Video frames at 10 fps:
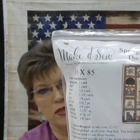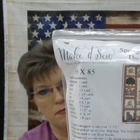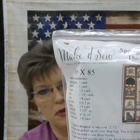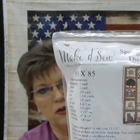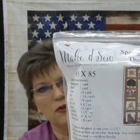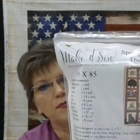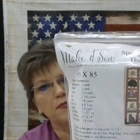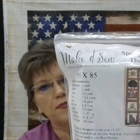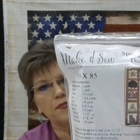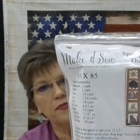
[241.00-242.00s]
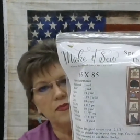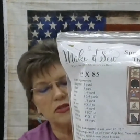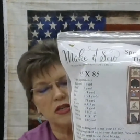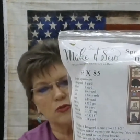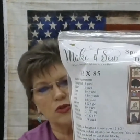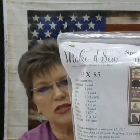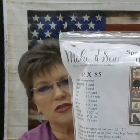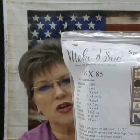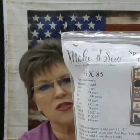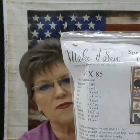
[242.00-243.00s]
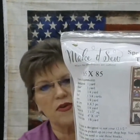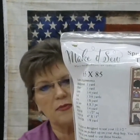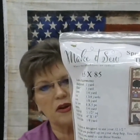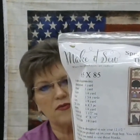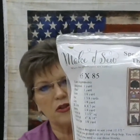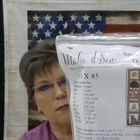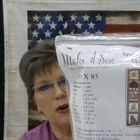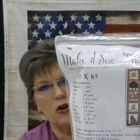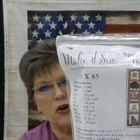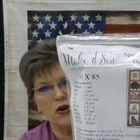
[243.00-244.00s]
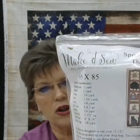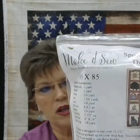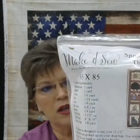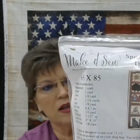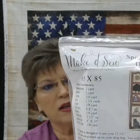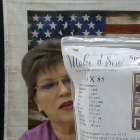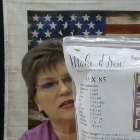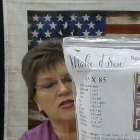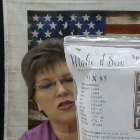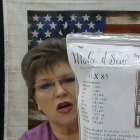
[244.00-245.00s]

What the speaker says: in the middle. So this is all the fabric for the barn. It's